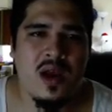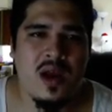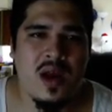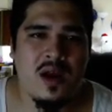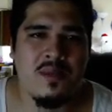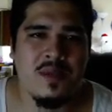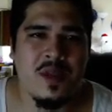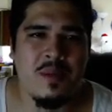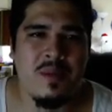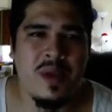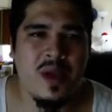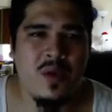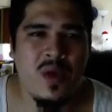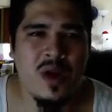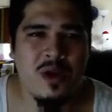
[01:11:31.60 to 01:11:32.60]
The big
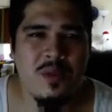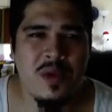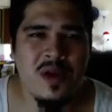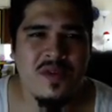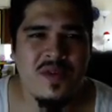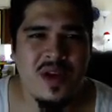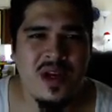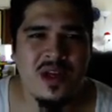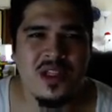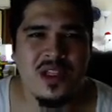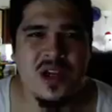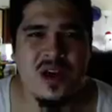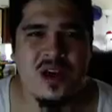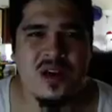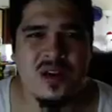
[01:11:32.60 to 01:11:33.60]
water purifiers
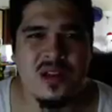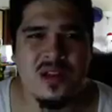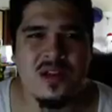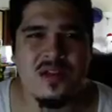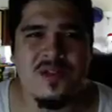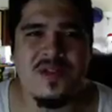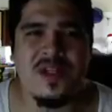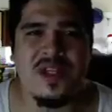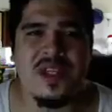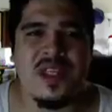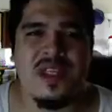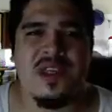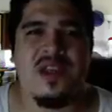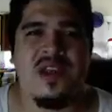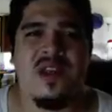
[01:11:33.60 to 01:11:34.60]
are a little finicky.
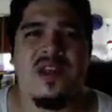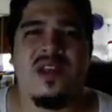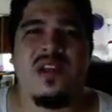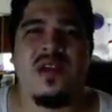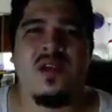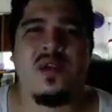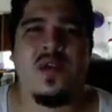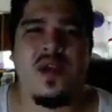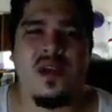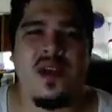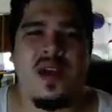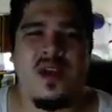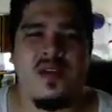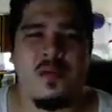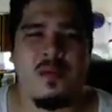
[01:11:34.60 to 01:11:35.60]
They require you to have
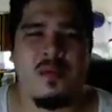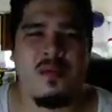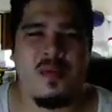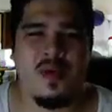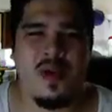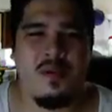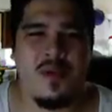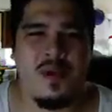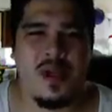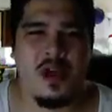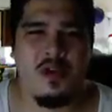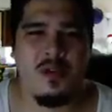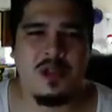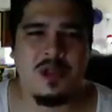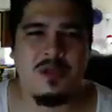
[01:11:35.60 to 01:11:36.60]
a pretty big
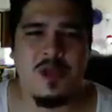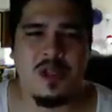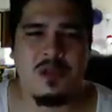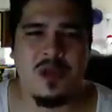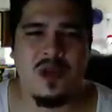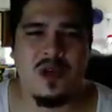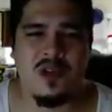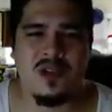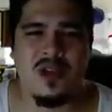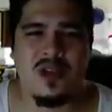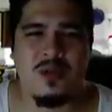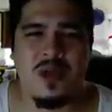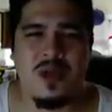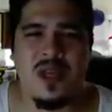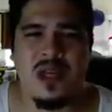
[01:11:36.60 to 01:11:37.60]
open space, but it also has to
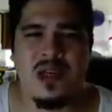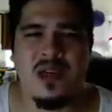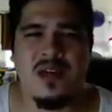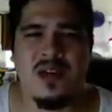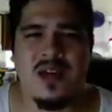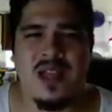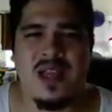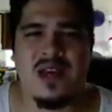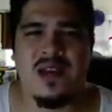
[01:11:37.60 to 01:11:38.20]
be kind of near land,